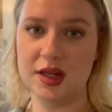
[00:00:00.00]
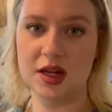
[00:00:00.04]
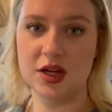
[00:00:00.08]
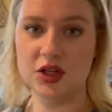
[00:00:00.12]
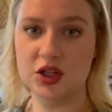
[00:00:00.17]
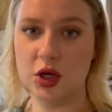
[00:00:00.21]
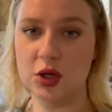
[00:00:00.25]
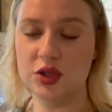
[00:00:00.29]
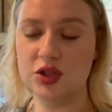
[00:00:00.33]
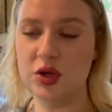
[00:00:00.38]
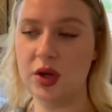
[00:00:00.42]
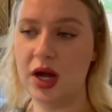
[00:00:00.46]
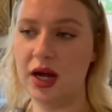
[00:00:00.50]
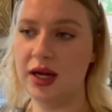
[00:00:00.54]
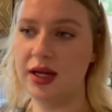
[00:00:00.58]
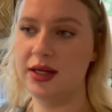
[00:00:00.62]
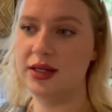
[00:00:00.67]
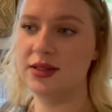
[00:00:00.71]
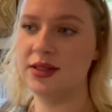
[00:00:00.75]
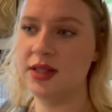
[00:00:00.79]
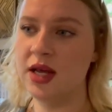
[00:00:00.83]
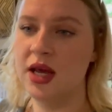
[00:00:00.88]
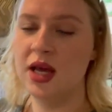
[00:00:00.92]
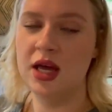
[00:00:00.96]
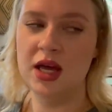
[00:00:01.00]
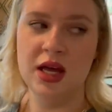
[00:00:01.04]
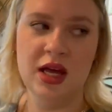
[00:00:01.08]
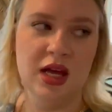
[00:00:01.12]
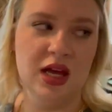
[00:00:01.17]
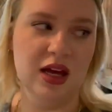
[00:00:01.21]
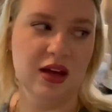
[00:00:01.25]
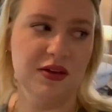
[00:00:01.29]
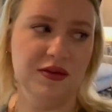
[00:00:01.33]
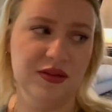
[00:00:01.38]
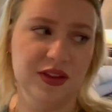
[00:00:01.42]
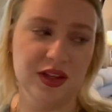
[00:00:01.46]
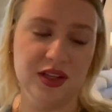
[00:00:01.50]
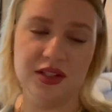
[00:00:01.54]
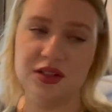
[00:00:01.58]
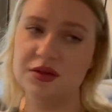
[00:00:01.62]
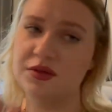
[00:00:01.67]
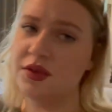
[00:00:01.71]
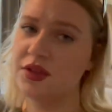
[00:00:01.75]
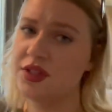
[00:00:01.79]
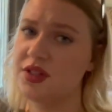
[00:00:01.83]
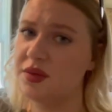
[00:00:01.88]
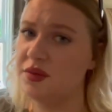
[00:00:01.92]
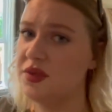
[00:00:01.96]
I showed you guys, if this for
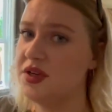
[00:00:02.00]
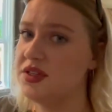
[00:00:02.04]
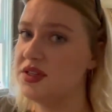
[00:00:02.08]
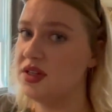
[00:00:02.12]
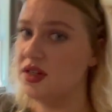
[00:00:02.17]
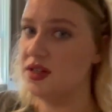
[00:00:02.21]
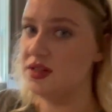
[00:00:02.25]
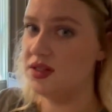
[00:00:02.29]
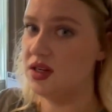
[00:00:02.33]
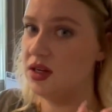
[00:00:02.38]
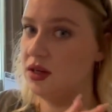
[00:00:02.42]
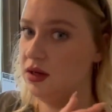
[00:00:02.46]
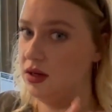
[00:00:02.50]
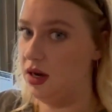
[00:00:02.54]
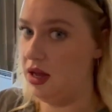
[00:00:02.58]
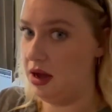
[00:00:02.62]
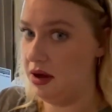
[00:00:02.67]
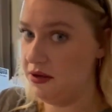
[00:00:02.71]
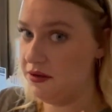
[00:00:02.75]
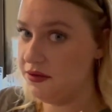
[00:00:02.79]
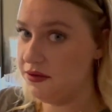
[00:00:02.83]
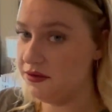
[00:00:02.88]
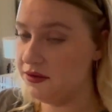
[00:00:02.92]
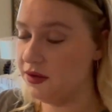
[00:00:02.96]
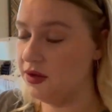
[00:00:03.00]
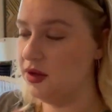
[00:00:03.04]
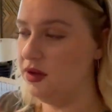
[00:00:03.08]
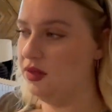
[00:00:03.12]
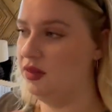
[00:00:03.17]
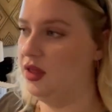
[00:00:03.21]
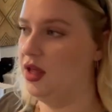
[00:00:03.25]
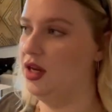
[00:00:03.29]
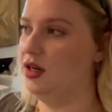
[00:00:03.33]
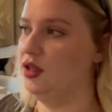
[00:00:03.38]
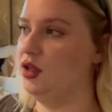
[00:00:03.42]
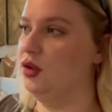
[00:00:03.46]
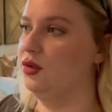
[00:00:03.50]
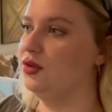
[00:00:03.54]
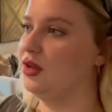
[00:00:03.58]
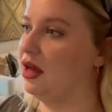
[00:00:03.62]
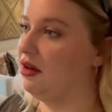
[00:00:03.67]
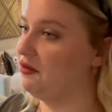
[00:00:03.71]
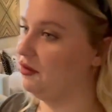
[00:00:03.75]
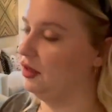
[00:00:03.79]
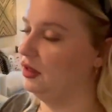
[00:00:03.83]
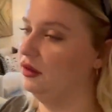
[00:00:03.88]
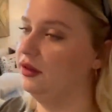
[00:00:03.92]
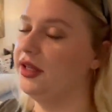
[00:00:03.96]
some reason isn't enough, then you
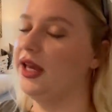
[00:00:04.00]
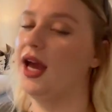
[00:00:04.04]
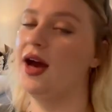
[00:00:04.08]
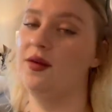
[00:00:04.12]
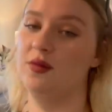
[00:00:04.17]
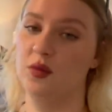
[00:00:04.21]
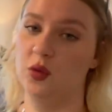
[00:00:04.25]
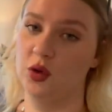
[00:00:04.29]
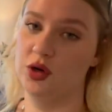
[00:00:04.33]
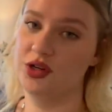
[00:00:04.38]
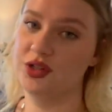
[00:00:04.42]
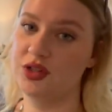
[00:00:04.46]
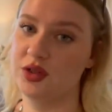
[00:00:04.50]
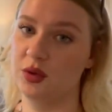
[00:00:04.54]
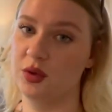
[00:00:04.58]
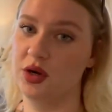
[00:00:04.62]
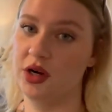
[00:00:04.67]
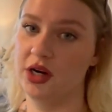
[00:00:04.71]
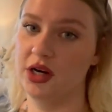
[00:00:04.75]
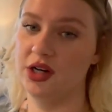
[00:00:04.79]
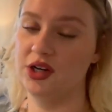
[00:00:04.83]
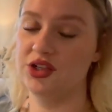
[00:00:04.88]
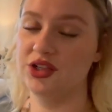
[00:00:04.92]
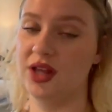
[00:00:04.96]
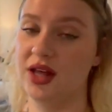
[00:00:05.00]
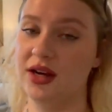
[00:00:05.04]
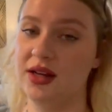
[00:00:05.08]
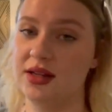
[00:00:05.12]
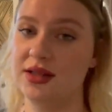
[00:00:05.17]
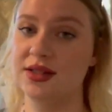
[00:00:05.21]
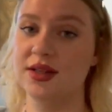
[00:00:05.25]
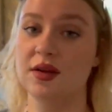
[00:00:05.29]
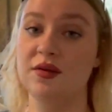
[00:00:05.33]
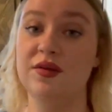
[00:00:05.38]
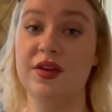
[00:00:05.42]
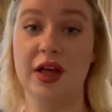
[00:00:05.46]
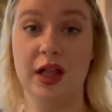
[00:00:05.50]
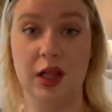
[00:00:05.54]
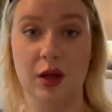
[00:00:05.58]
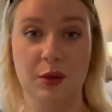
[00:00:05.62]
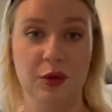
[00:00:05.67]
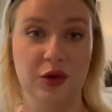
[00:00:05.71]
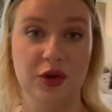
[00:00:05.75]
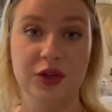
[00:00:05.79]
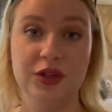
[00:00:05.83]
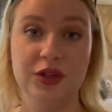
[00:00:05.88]
definitely have more storage that is available